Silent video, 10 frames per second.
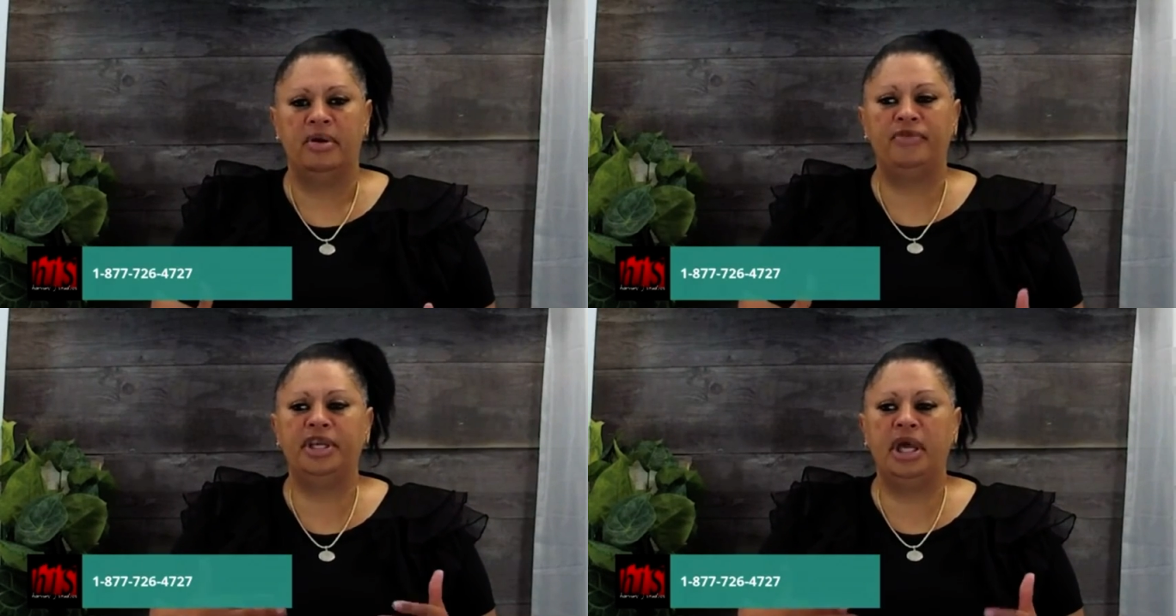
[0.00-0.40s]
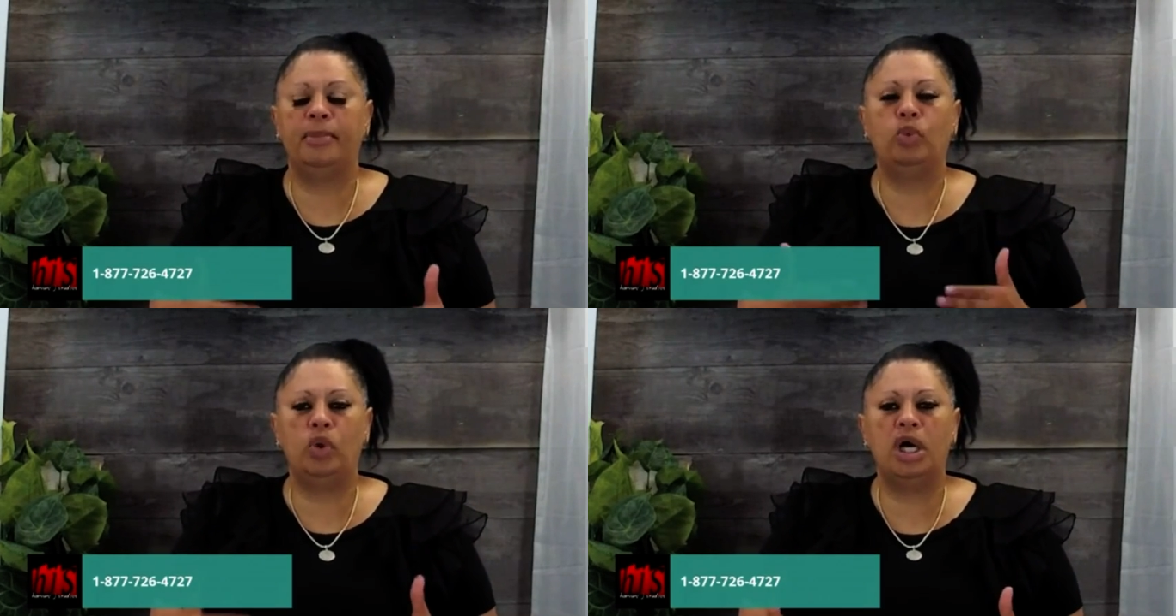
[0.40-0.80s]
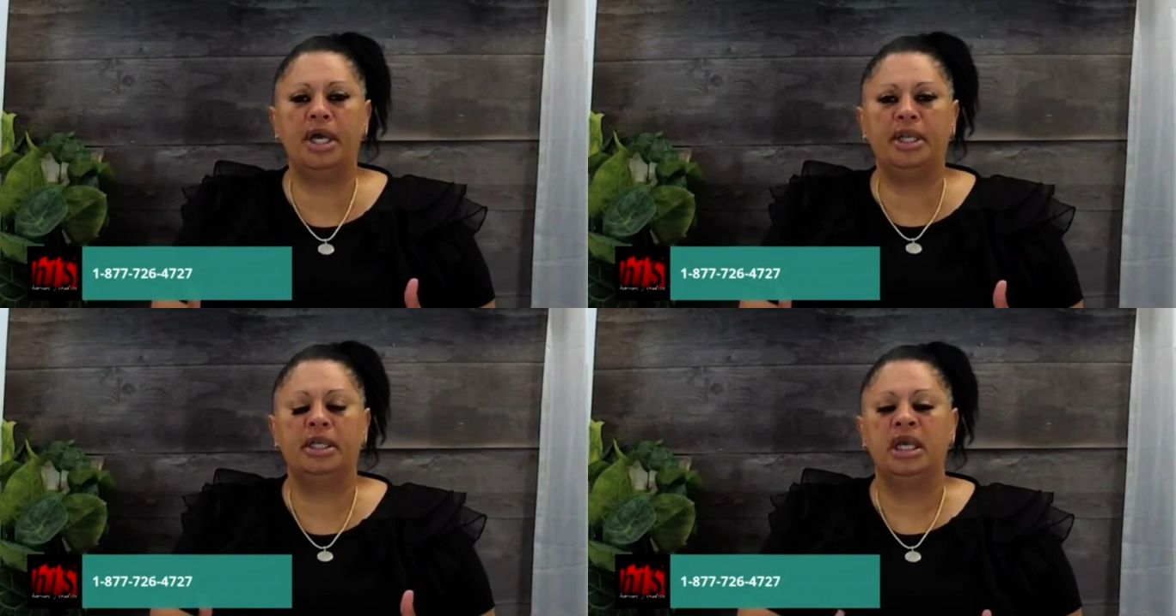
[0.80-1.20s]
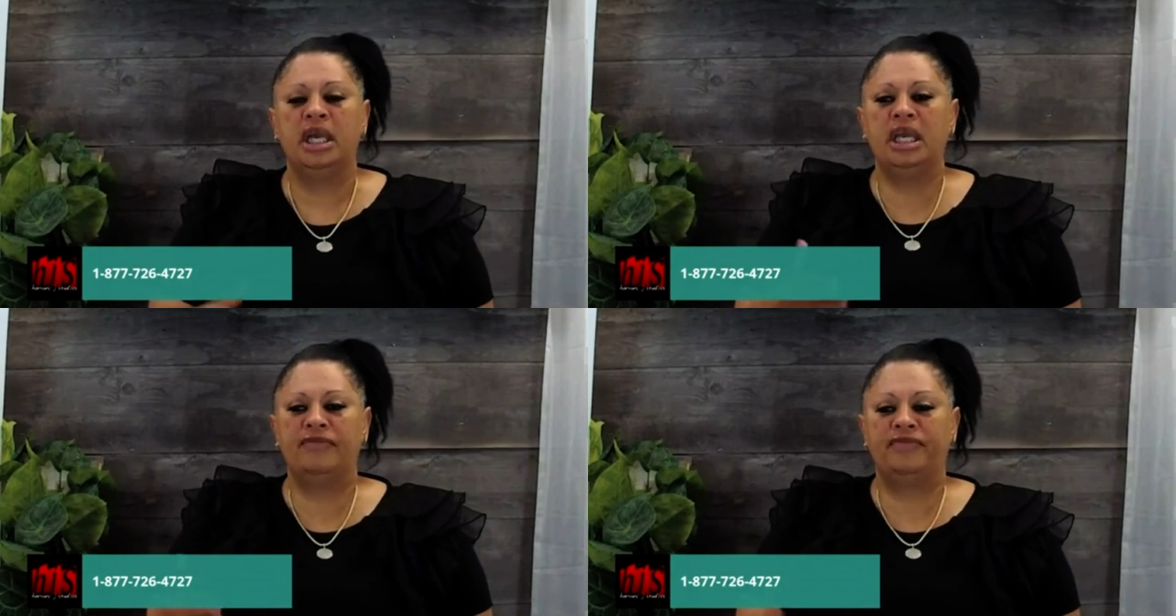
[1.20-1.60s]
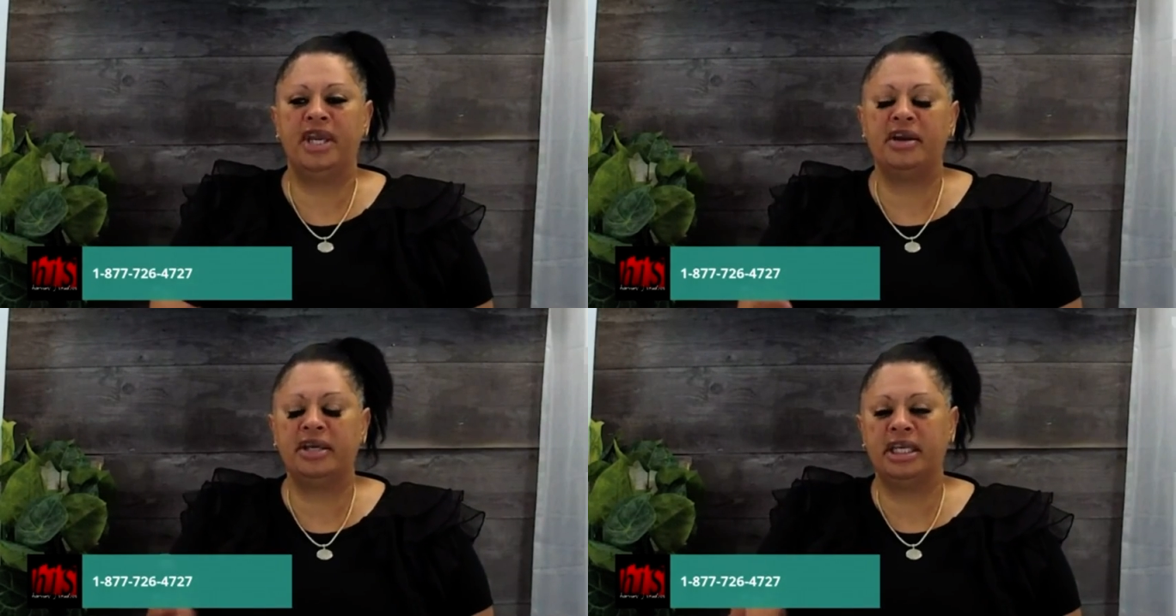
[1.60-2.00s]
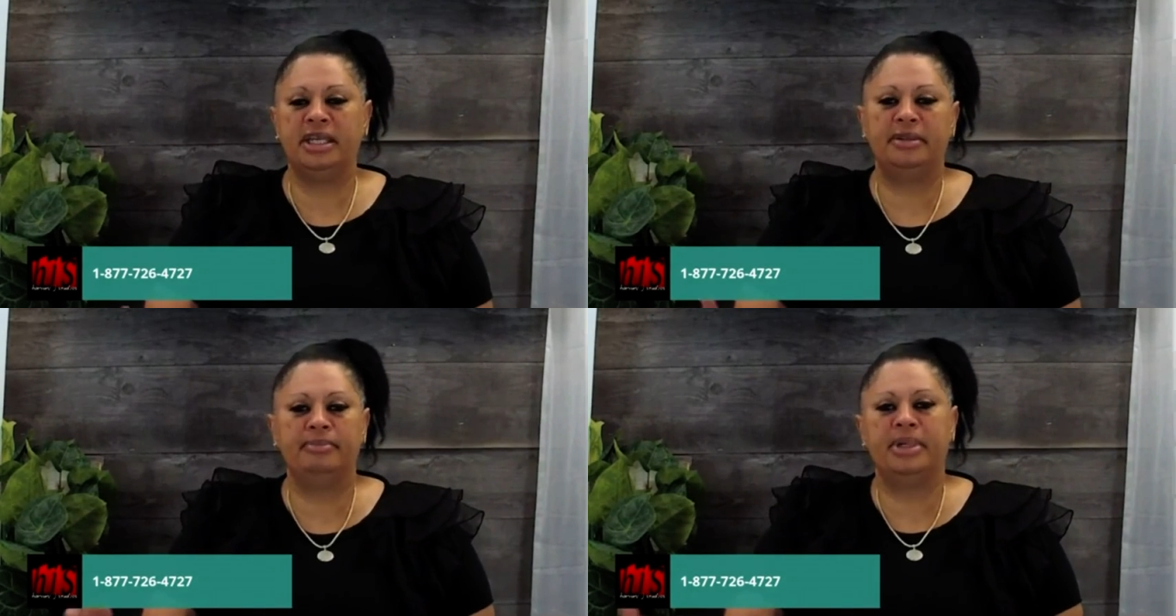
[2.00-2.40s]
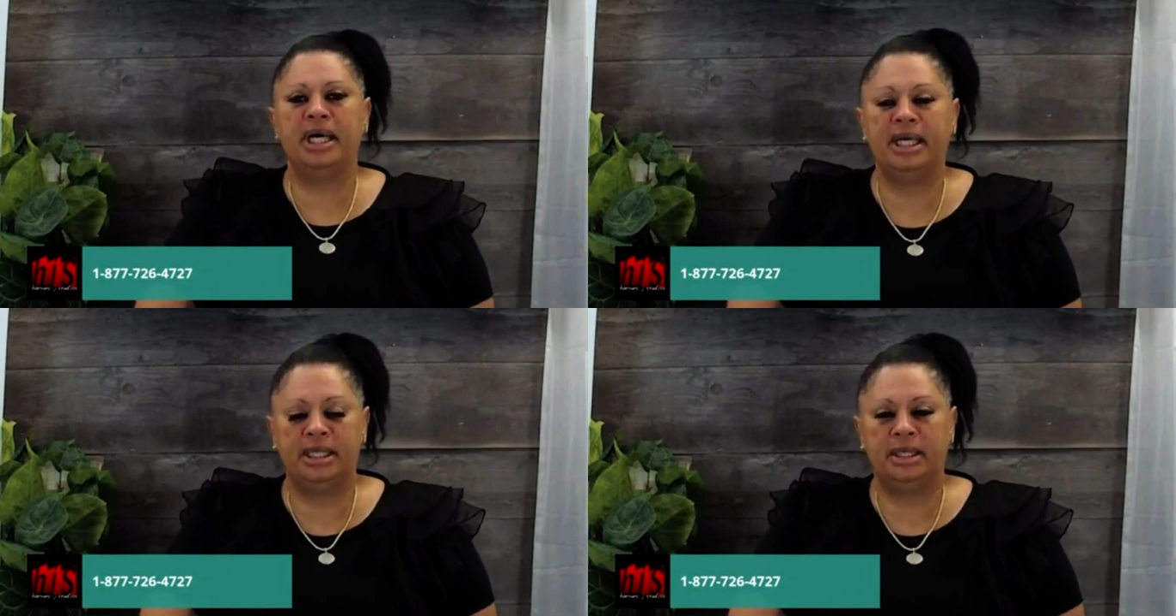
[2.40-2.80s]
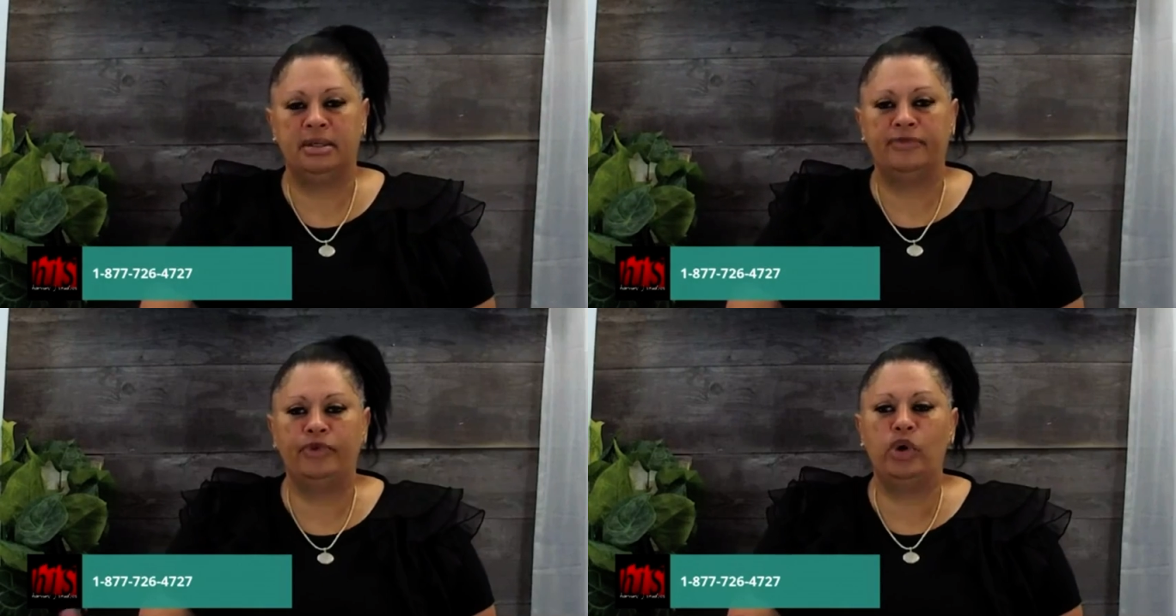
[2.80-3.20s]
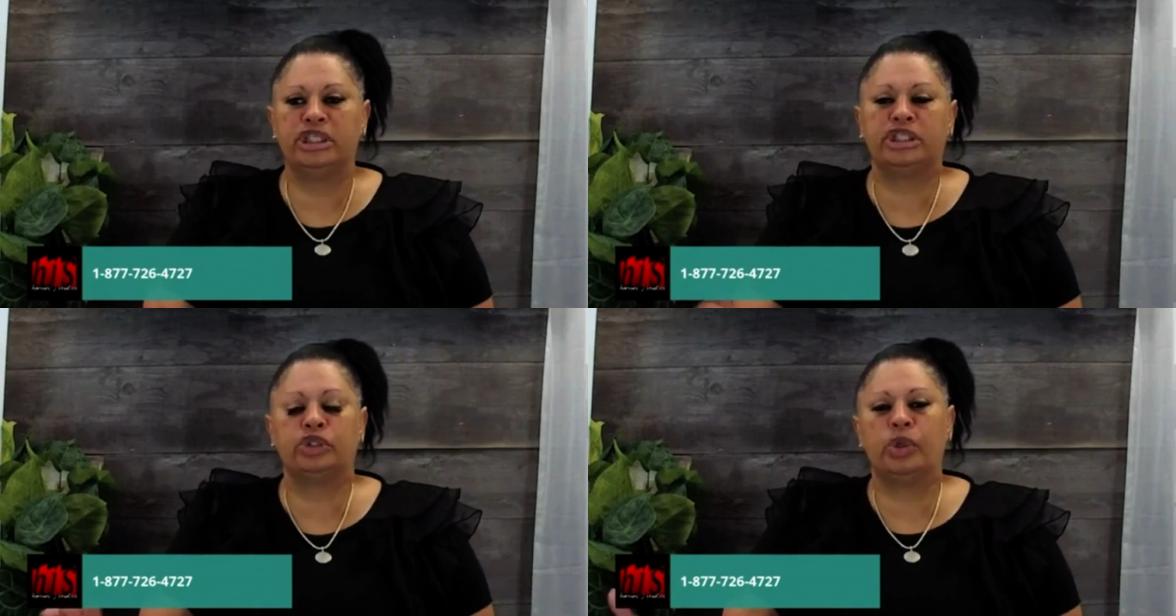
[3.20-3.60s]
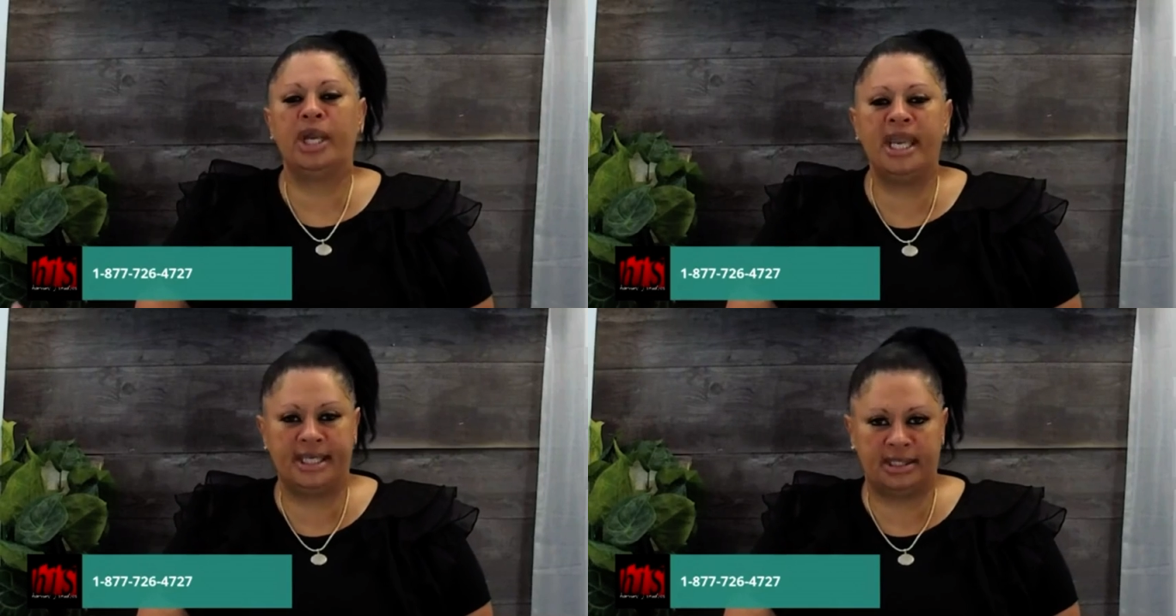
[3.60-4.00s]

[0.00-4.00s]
For number one, if they're getting money for its grants,